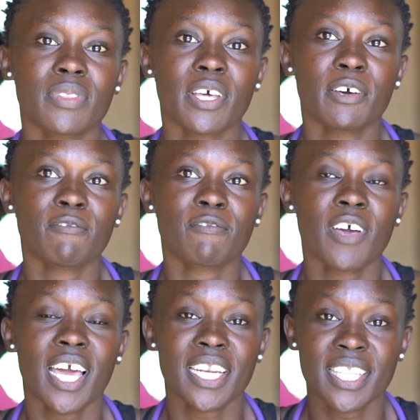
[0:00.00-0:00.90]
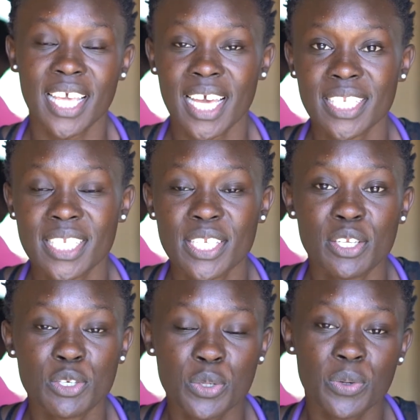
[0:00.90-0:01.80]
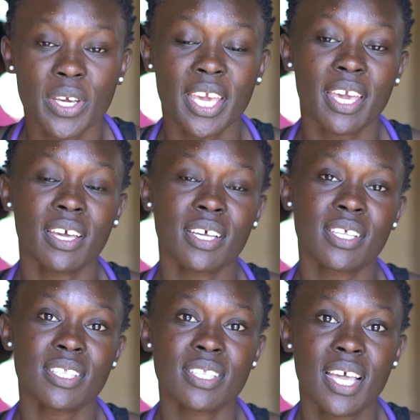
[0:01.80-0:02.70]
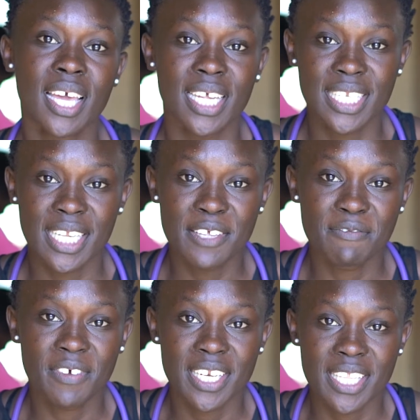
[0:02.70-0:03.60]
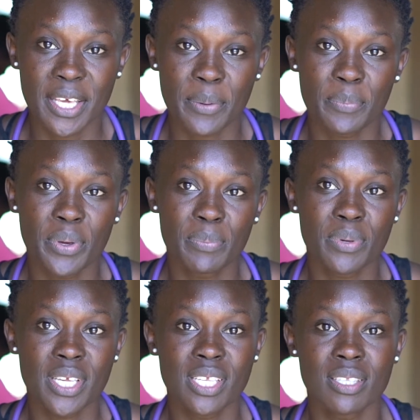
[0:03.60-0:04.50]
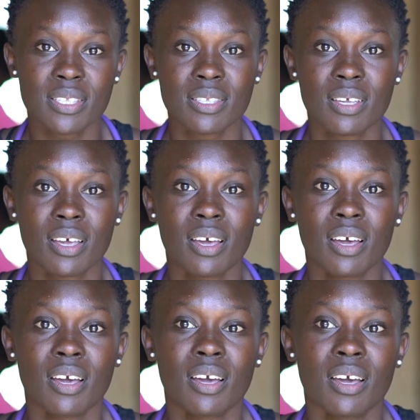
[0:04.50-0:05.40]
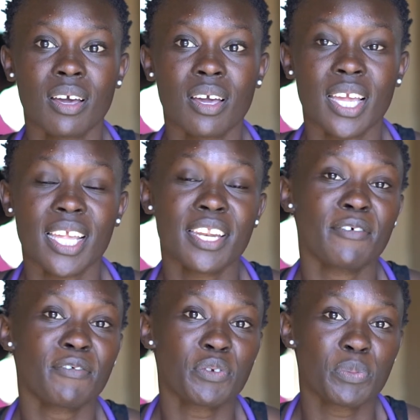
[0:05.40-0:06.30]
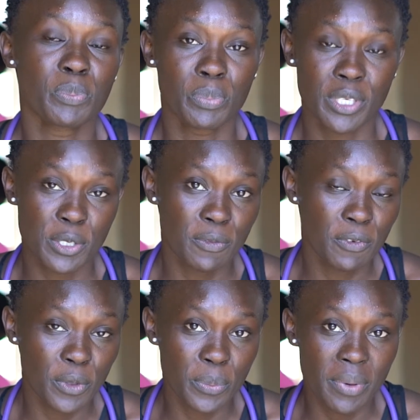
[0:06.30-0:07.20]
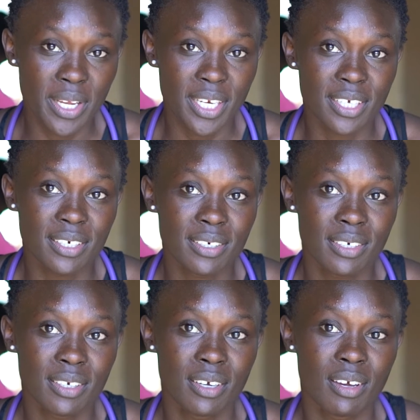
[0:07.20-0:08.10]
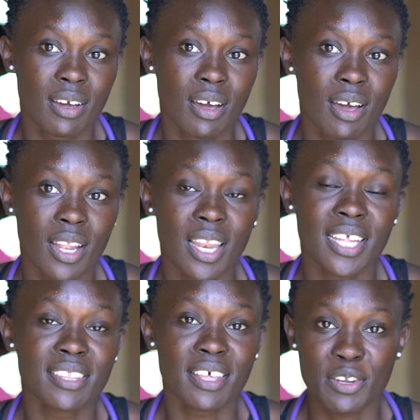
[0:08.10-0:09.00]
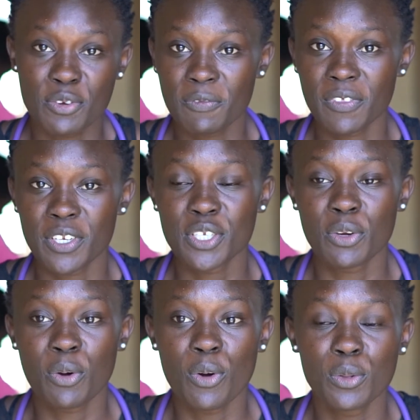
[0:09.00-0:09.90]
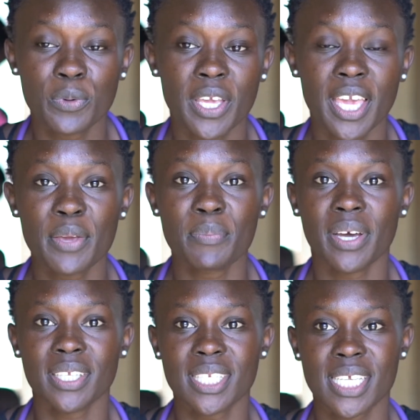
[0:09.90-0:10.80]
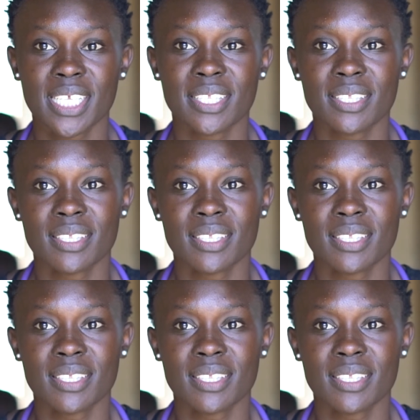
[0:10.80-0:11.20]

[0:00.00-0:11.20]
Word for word: They've had their antenatal cares, delivered their babies in a very peaceful manner at the end of the day, all we aim at is